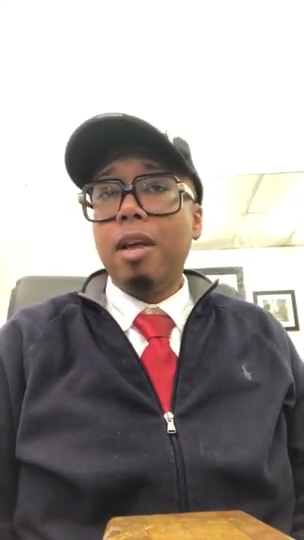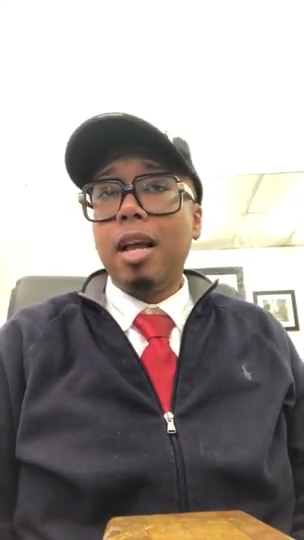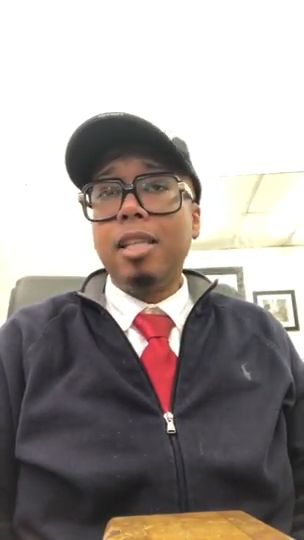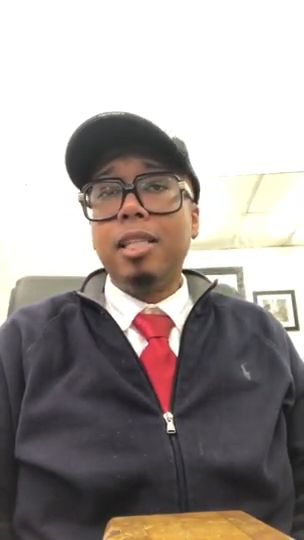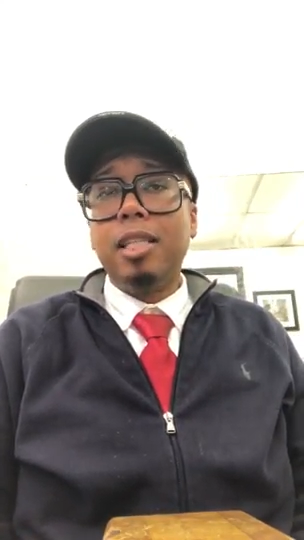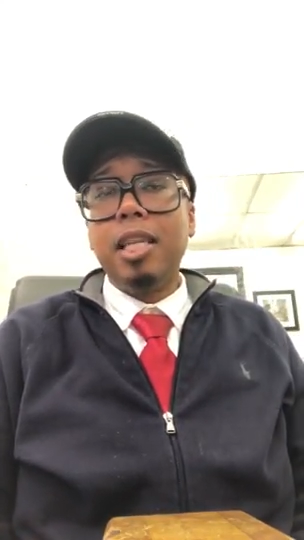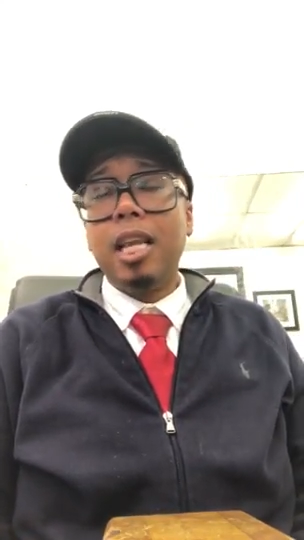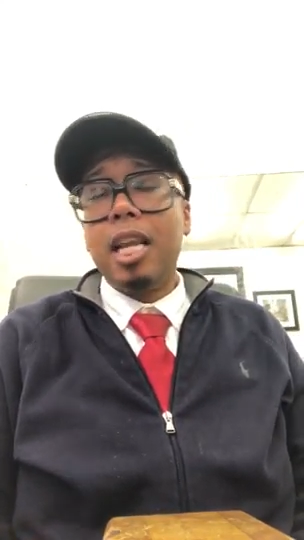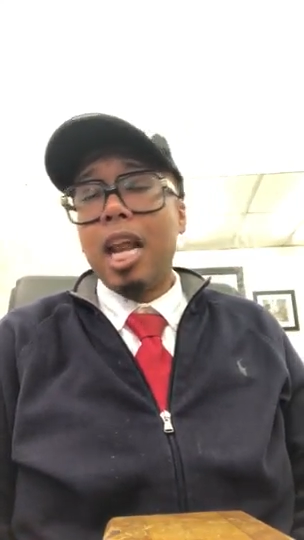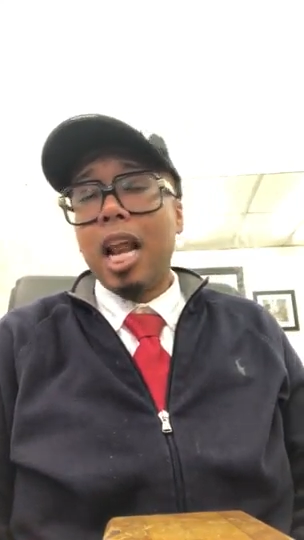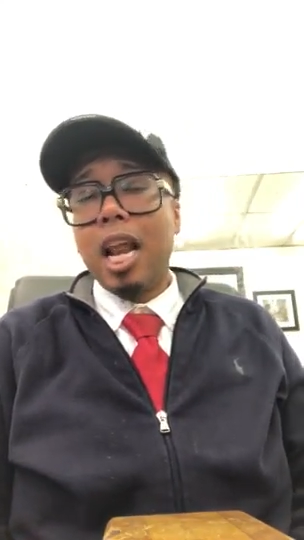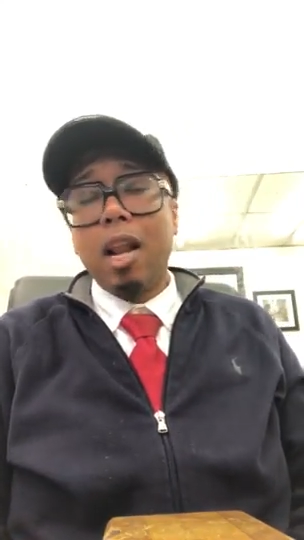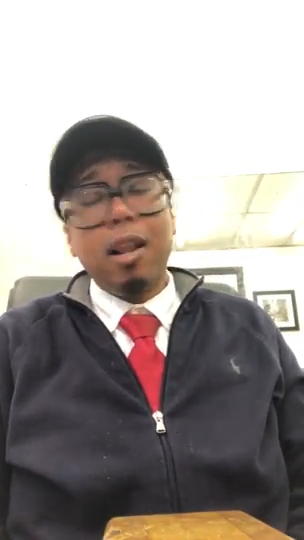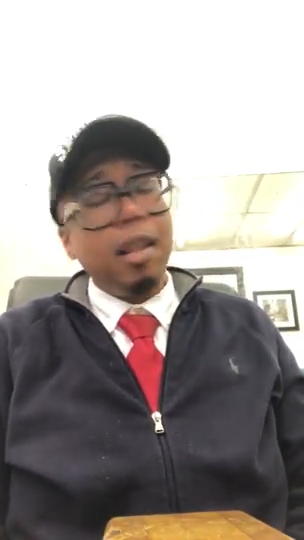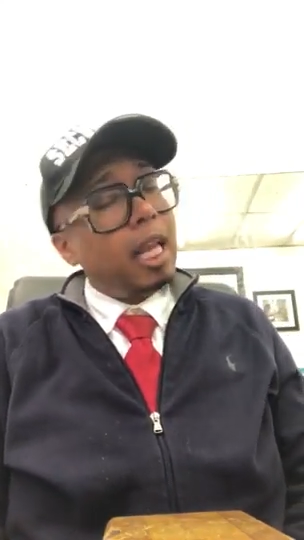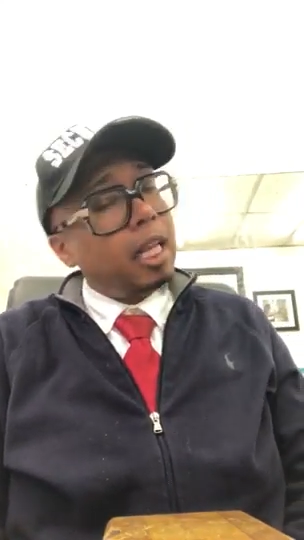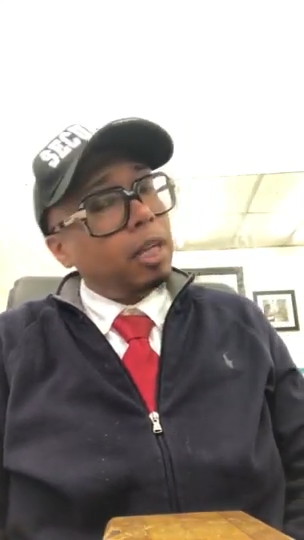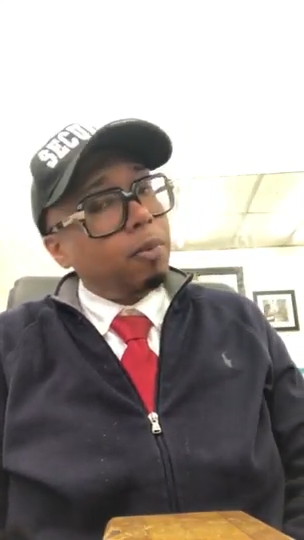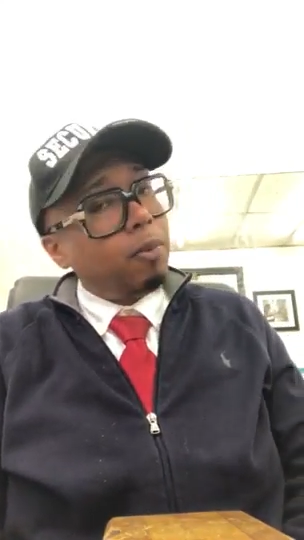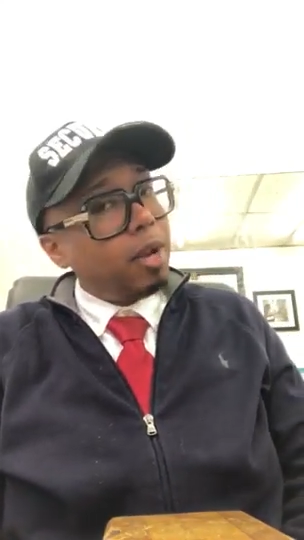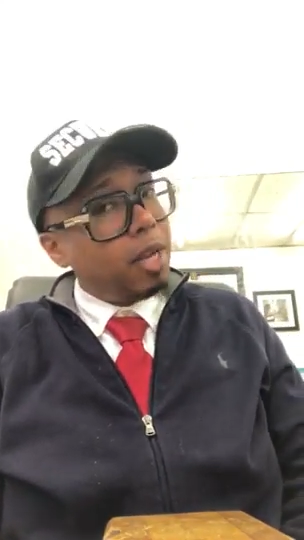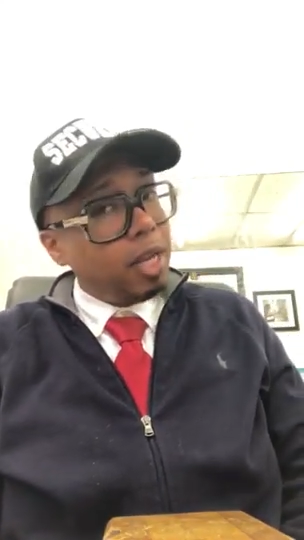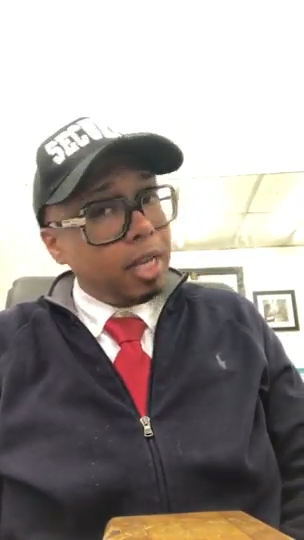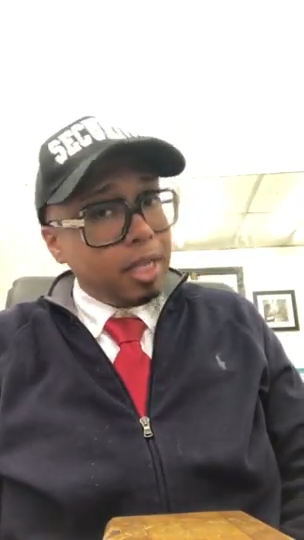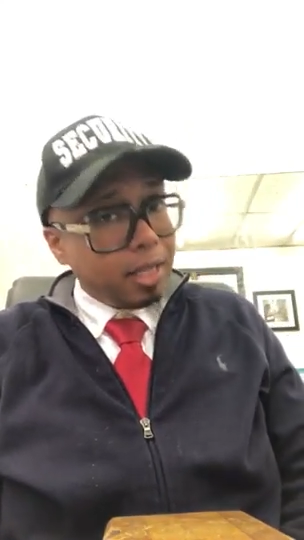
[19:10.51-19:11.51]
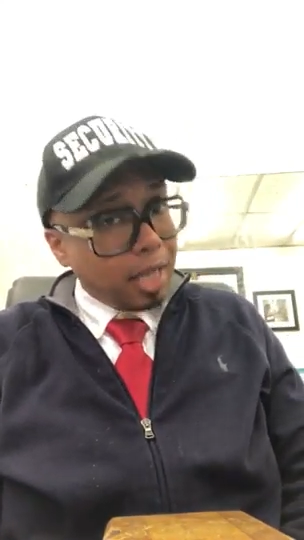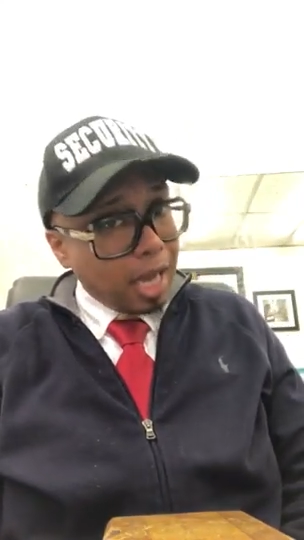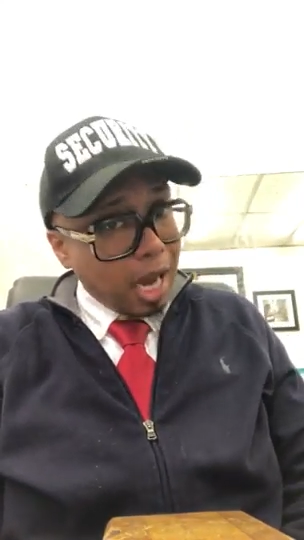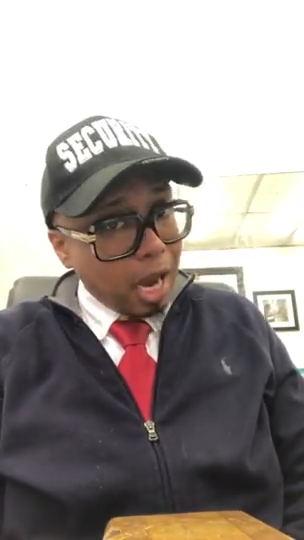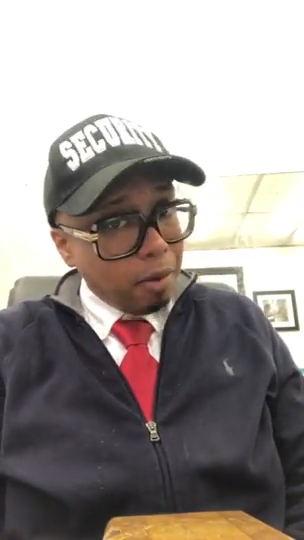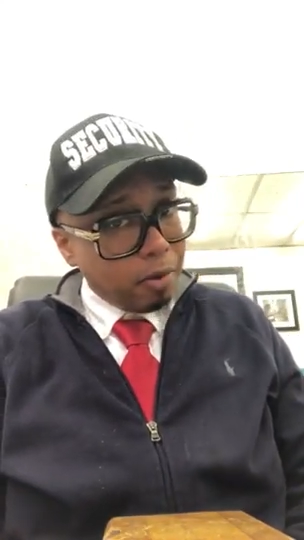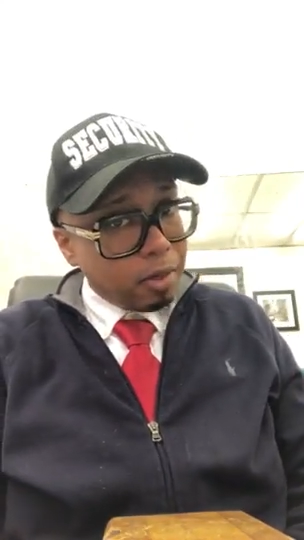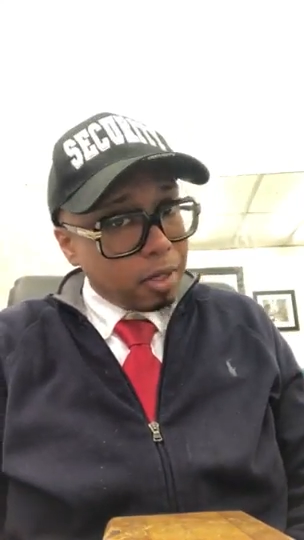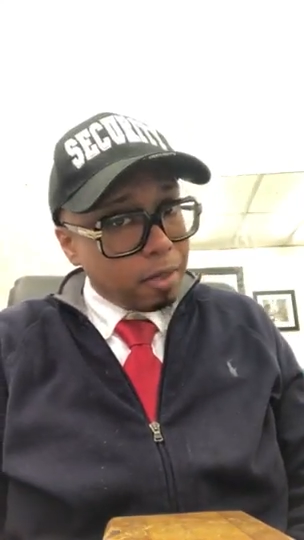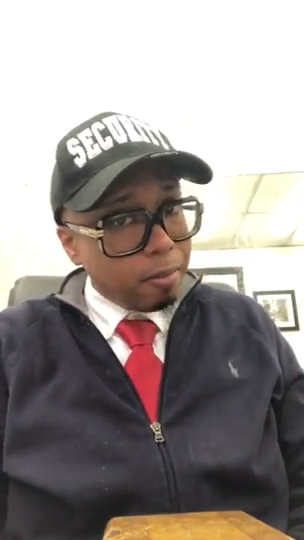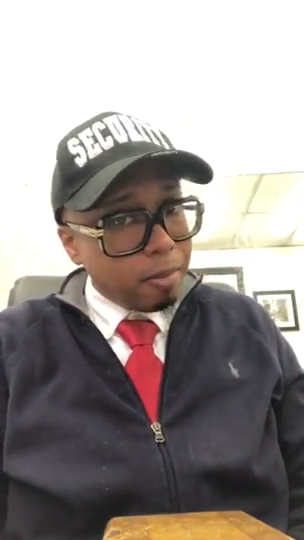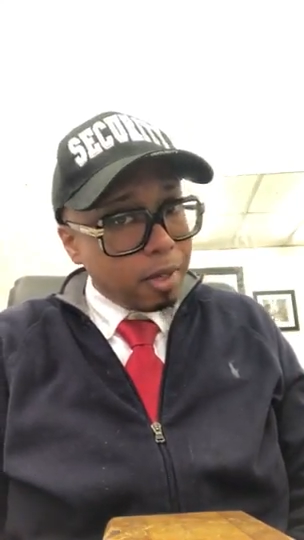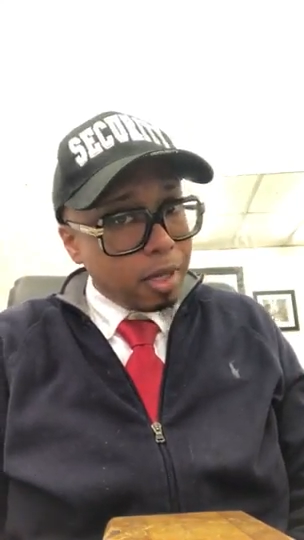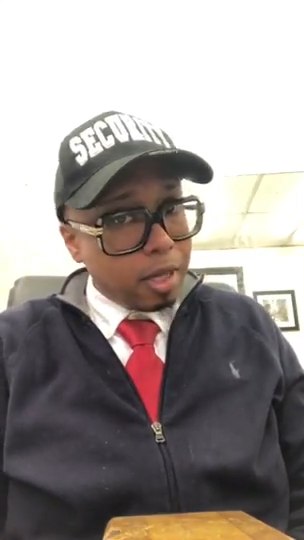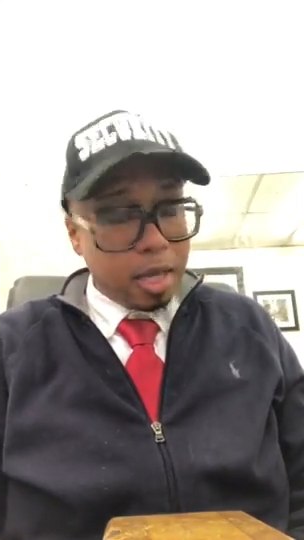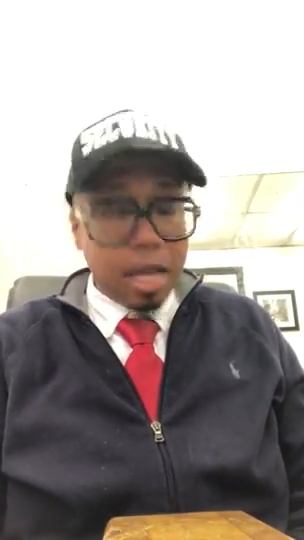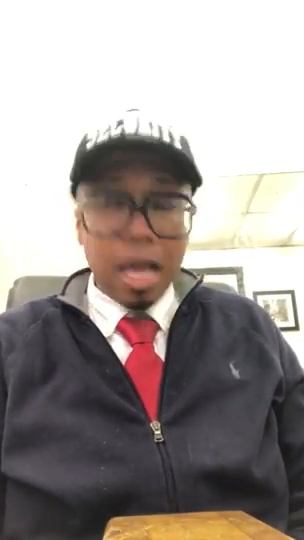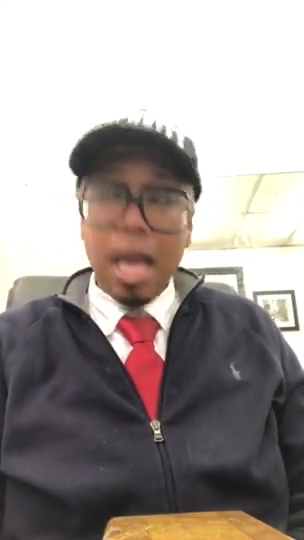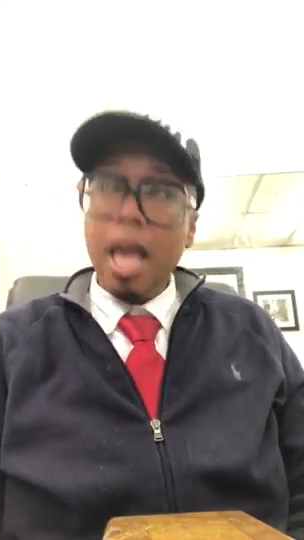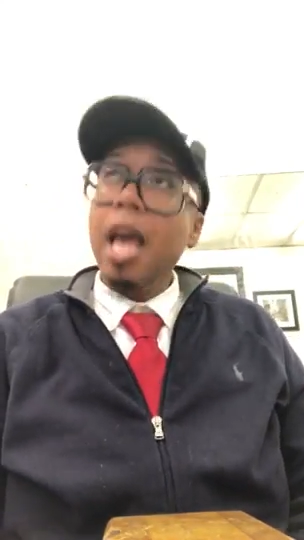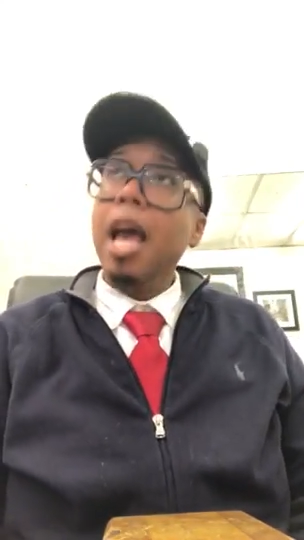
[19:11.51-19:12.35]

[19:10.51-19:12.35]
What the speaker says: I said, and I don't like the way he talked to me.